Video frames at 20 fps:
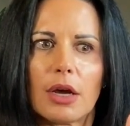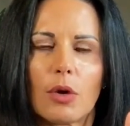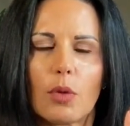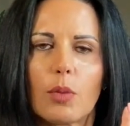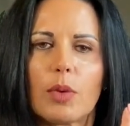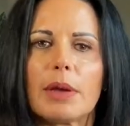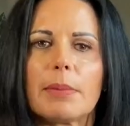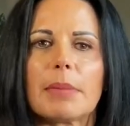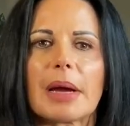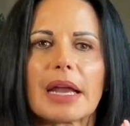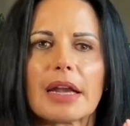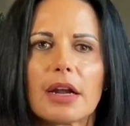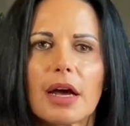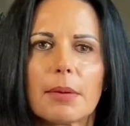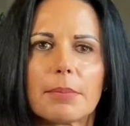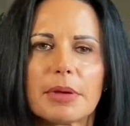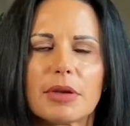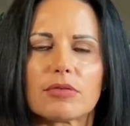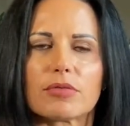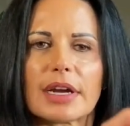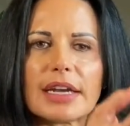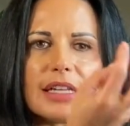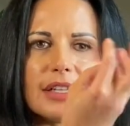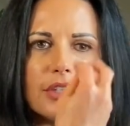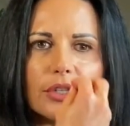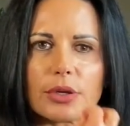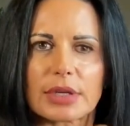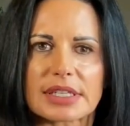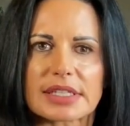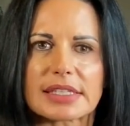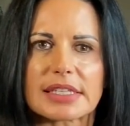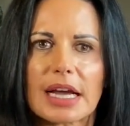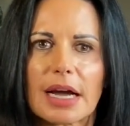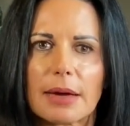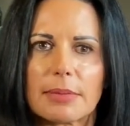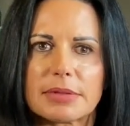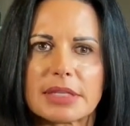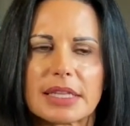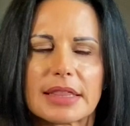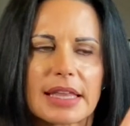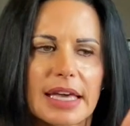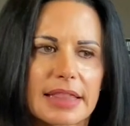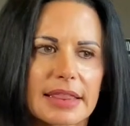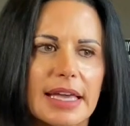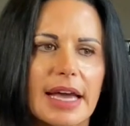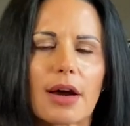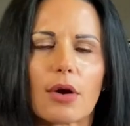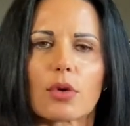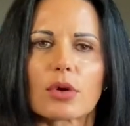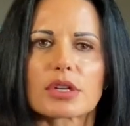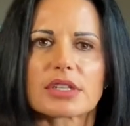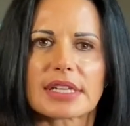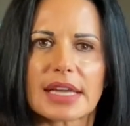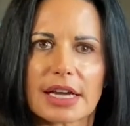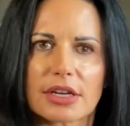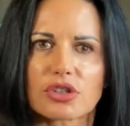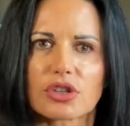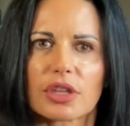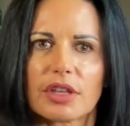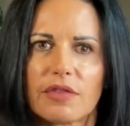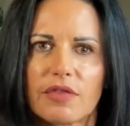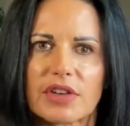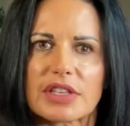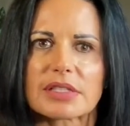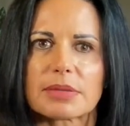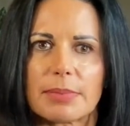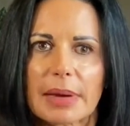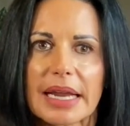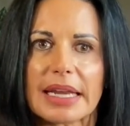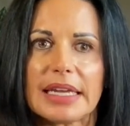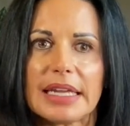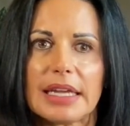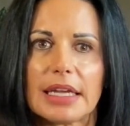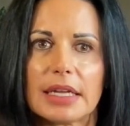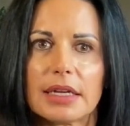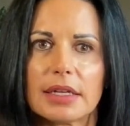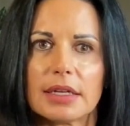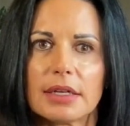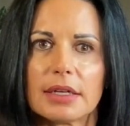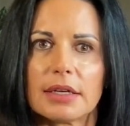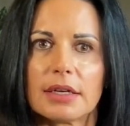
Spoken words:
we might not be ready to accept that that horse actually fits my need.